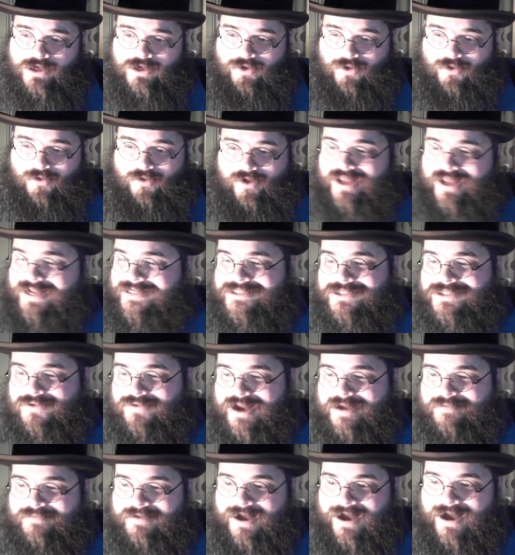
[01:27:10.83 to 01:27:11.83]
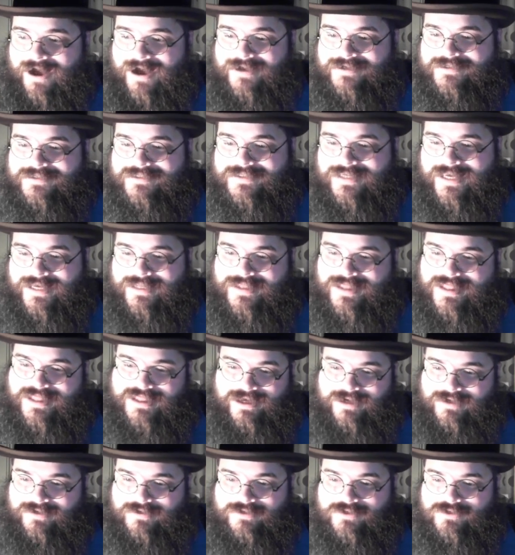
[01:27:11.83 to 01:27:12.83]
ready to grab Ox and
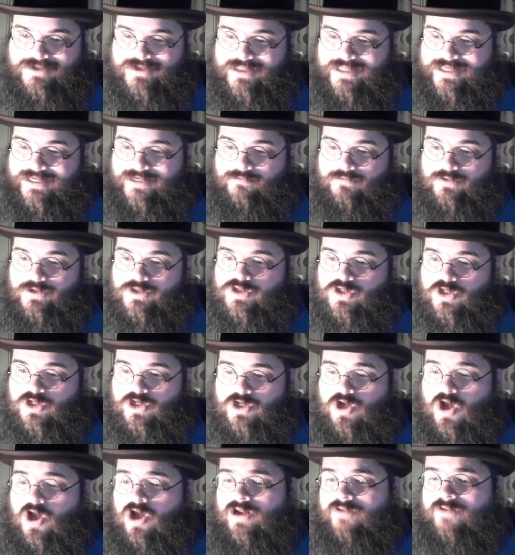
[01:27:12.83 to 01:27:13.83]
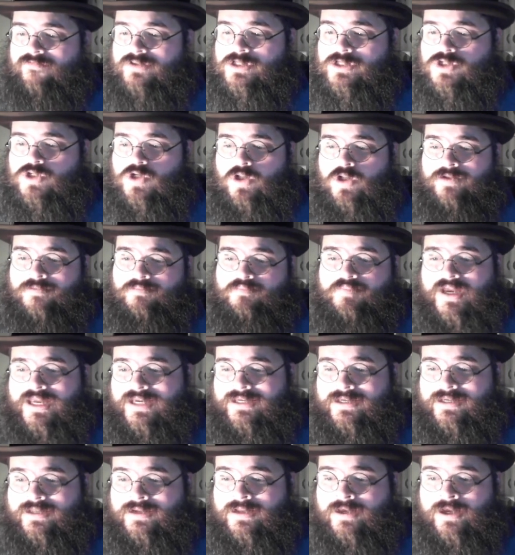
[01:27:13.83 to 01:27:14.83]
Funk so they can return all of the stolen
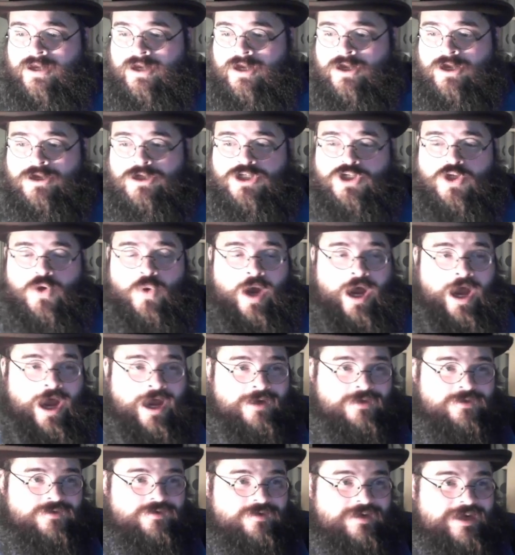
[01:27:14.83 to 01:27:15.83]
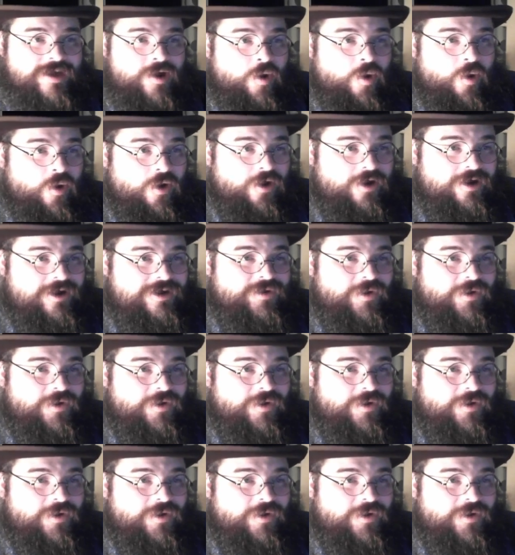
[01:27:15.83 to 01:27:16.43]
bacon to hungry horde